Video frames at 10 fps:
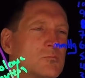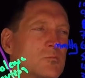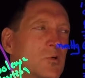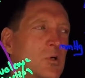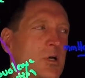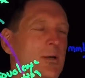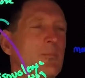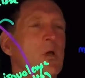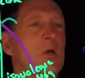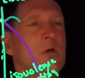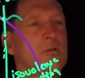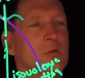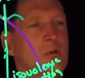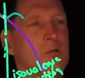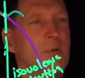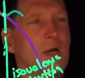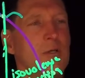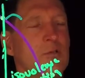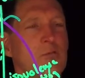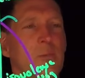All right? So there's my
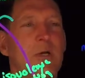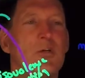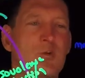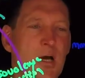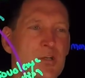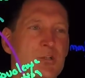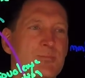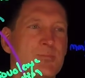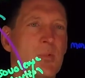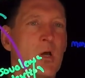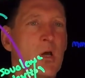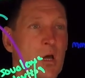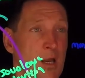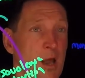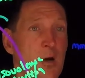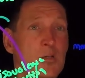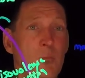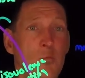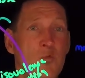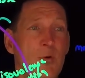isovolemic contraction. Now as I
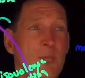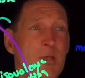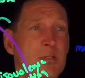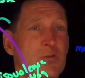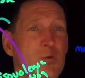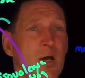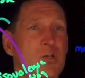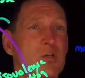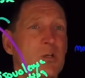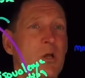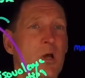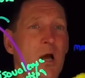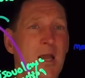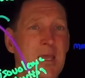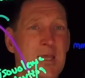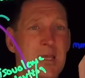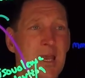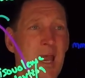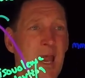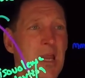move up this direction, I hit
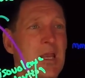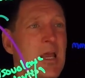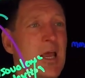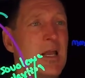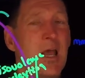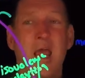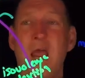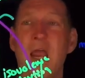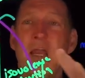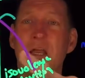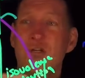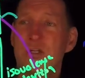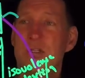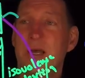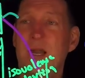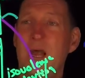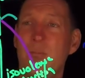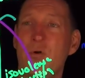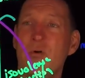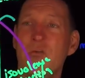80, and at 80, just like it
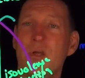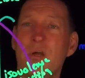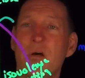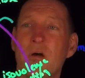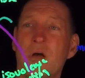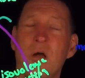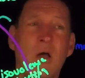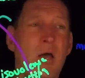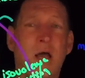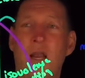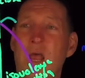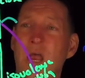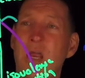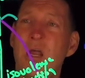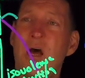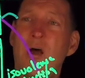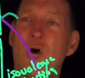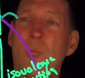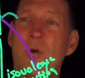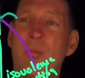happened over here, at 80, I
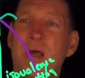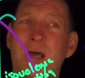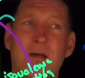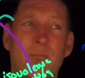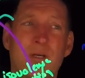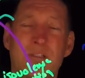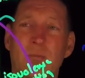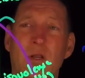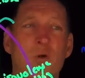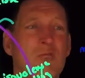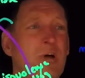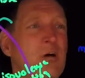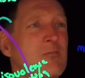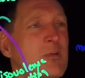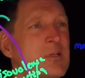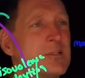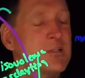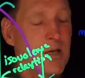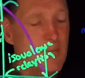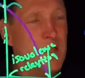open my semilunar valve.
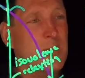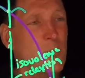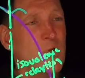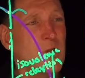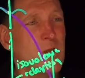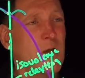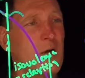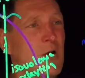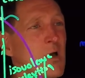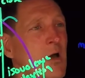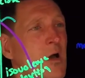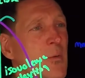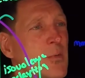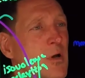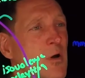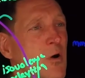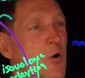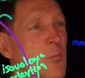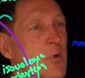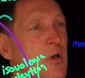Same thing with here. I'm going to
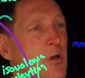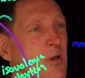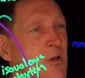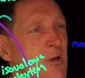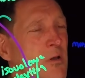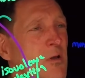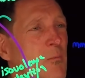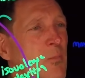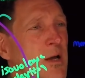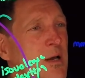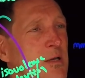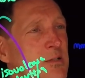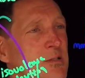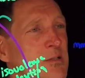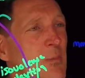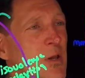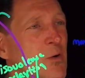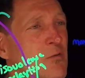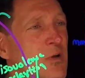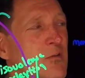open my
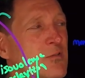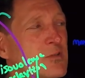semilunar valve.